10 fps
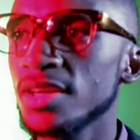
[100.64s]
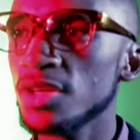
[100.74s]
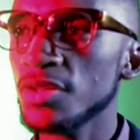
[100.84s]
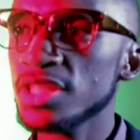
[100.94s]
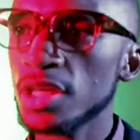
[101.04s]
You
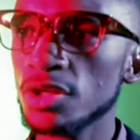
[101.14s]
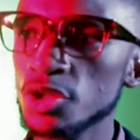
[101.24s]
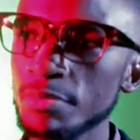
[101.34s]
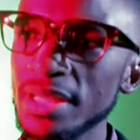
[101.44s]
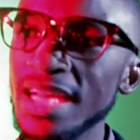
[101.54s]
know, these are girls
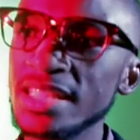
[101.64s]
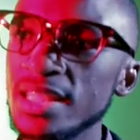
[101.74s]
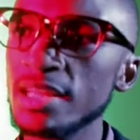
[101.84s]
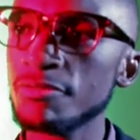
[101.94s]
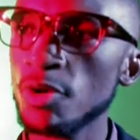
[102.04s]
who've been
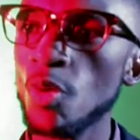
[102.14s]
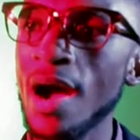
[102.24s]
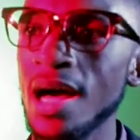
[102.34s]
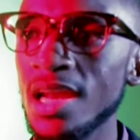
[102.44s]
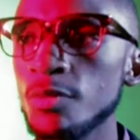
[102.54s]
hustling for a
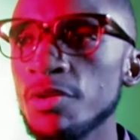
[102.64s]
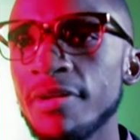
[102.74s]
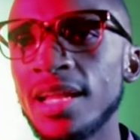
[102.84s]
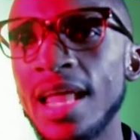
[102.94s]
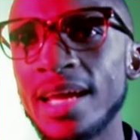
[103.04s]
while, and we
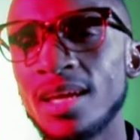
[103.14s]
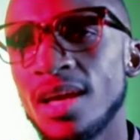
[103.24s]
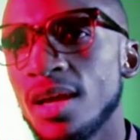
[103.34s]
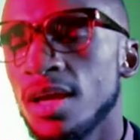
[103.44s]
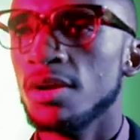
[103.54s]
felt like
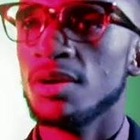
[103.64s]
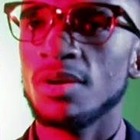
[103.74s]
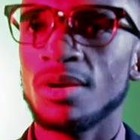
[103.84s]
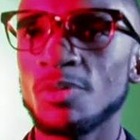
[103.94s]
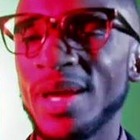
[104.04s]

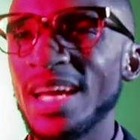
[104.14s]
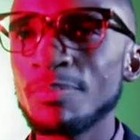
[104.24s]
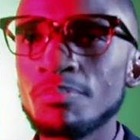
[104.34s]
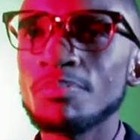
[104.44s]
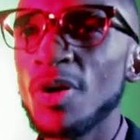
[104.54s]
we had
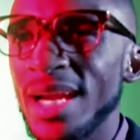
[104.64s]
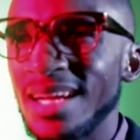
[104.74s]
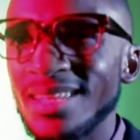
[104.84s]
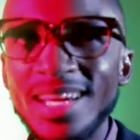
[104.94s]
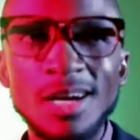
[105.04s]
Bonang
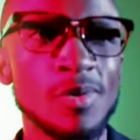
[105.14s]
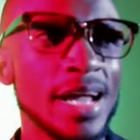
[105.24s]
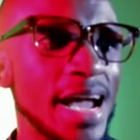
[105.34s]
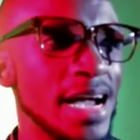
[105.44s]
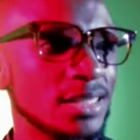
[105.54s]
there, we
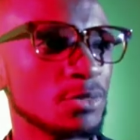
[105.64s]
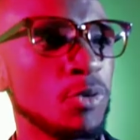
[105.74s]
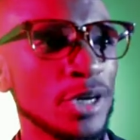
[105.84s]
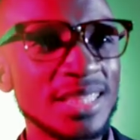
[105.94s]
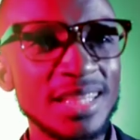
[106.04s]
had
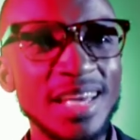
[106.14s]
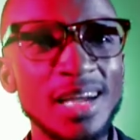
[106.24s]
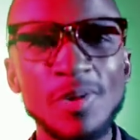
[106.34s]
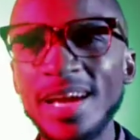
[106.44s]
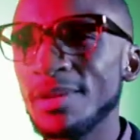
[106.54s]
Boiti there,
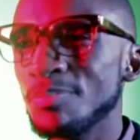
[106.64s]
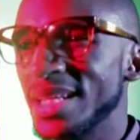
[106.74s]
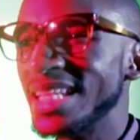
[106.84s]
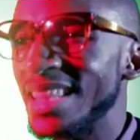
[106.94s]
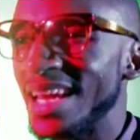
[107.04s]
we had
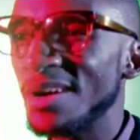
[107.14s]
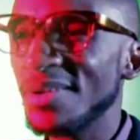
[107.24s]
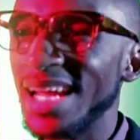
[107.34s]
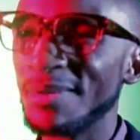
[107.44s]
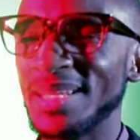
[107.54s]
Mini there. We're
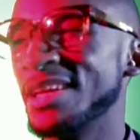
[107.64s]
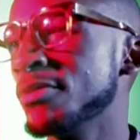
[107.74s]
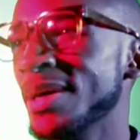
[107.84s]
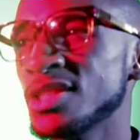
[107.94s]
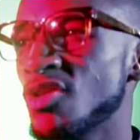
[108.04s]
like, but
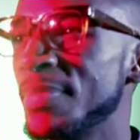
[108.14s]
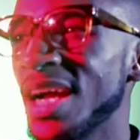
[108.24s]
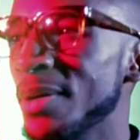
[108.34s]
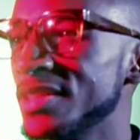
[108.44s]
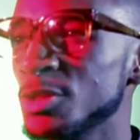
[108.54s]
everybody's rapping
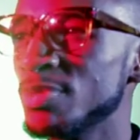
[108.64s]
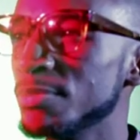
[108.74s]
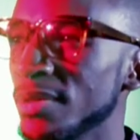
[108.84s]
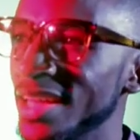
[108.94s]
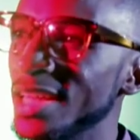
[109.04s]
about these
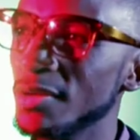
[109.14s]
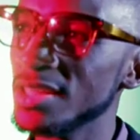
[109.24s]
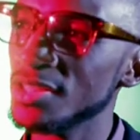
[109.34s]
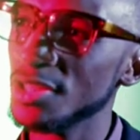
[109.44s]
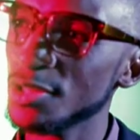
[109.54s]
people anyways,
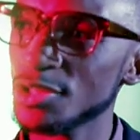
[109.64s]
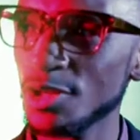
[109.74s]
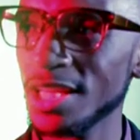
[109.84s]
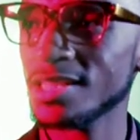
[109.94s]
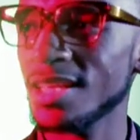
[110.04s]
yeah. you know. Yeah. So
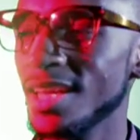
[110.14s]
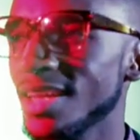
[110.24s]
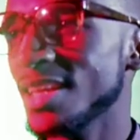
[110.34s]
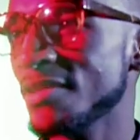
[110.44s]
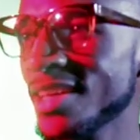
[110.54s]
let's
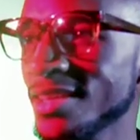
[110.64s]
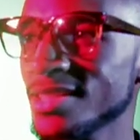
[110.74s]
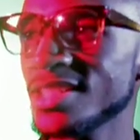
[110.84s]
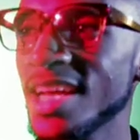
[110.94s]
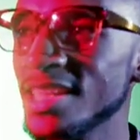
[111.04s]
give other girls
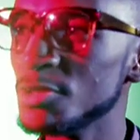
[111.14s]
a chance,